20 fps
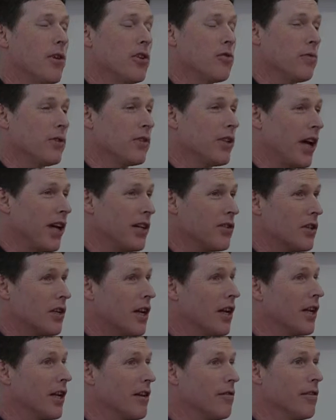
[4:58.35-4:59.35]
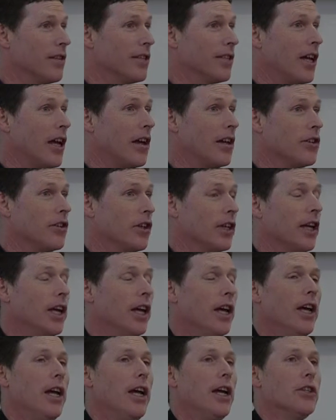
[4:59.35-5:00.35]
measurement science or clinical physiology.
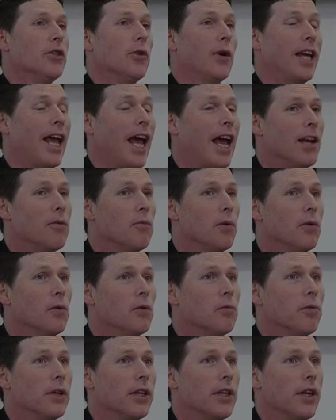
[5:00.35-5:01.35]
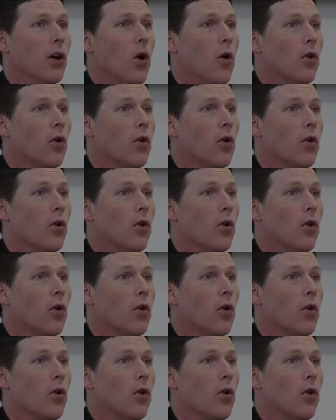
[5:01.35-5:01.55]
So again, we will be the